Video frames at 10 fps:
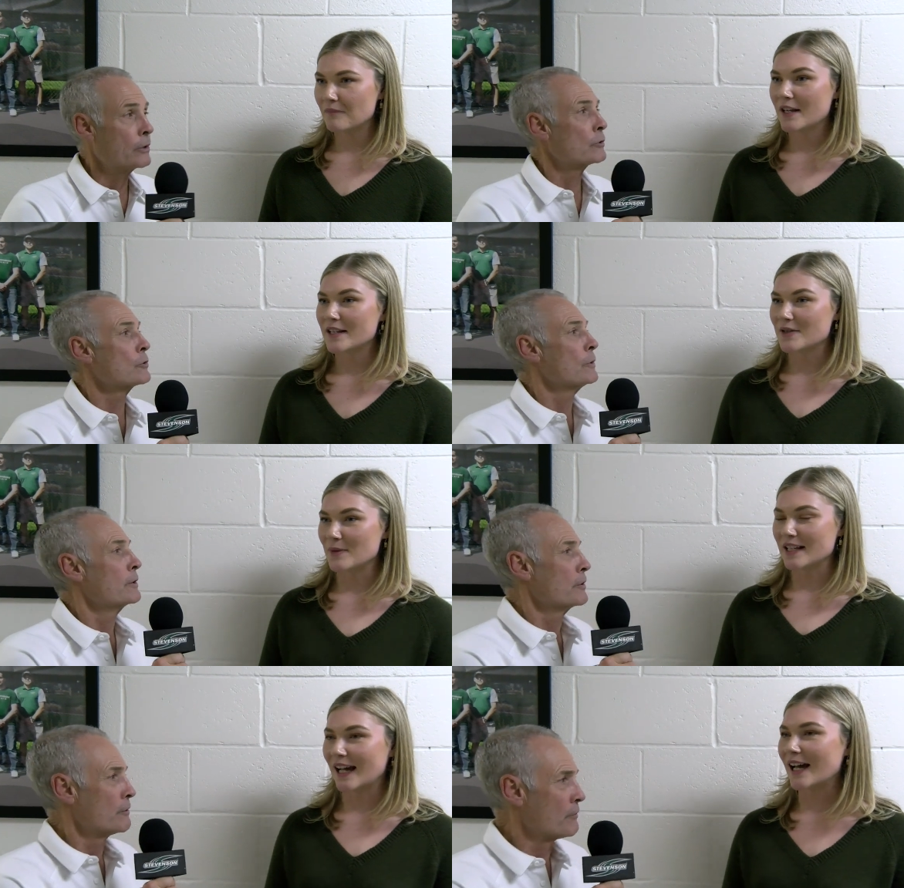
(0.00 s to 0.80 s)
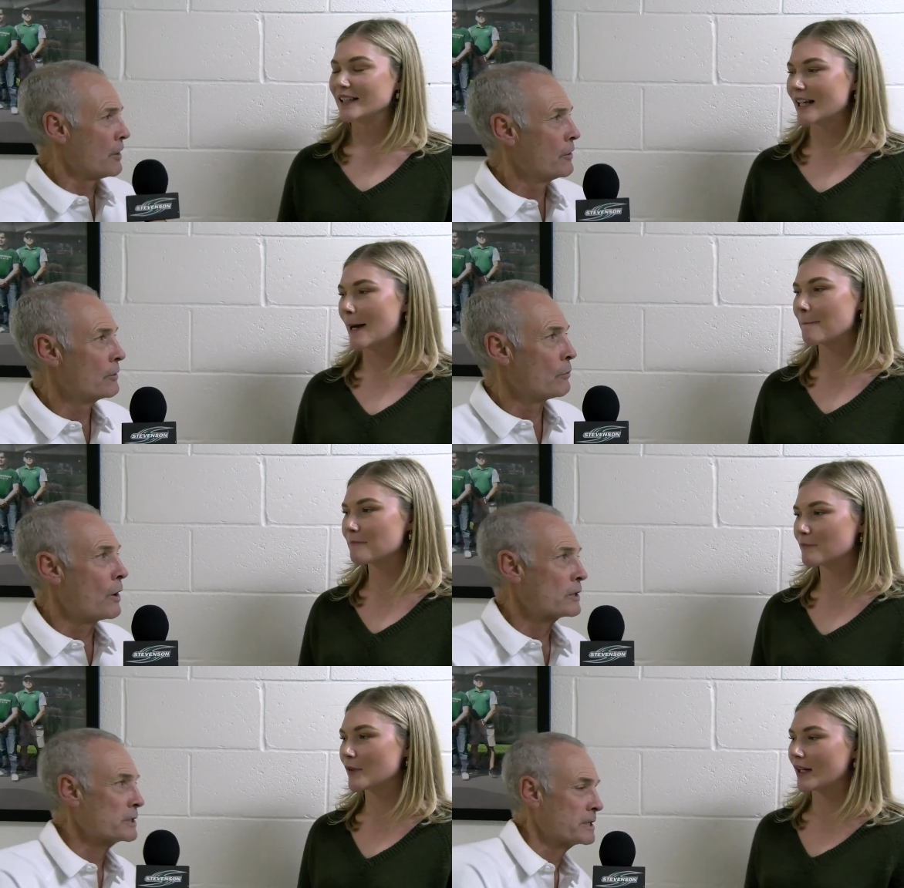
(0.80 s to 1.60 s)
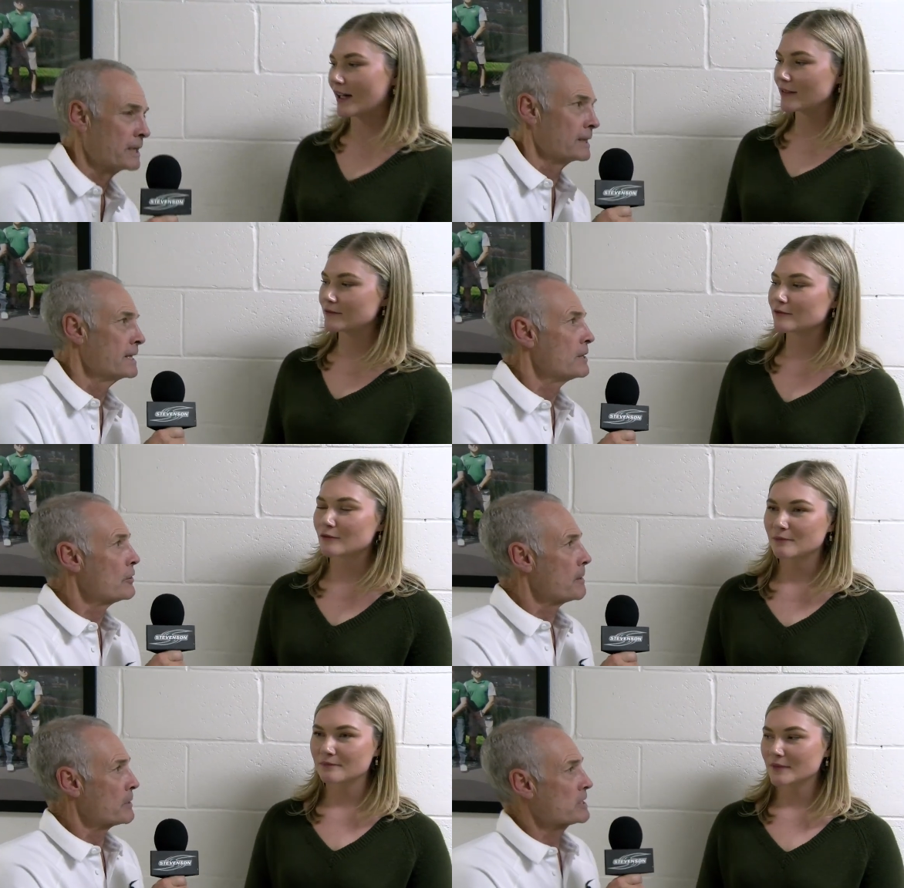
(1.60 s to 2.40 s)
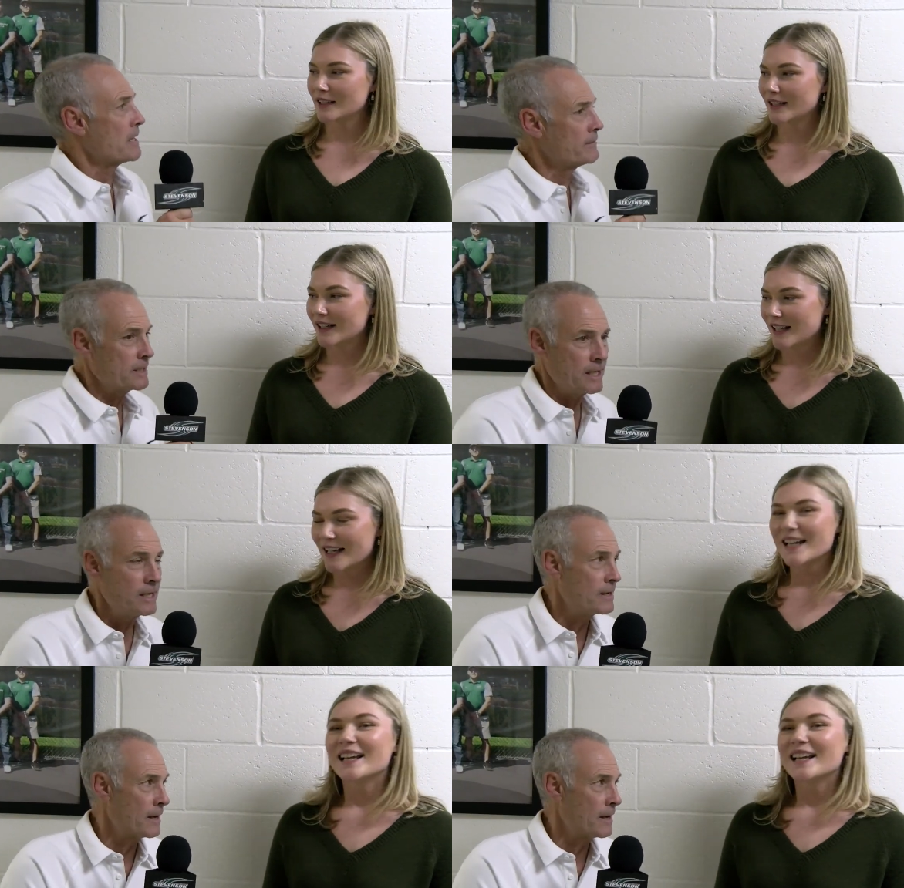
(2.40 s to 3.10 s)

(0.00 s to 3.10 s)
Speaker 1: you're going on the road. Yeah. Washington and Lee, they're number 17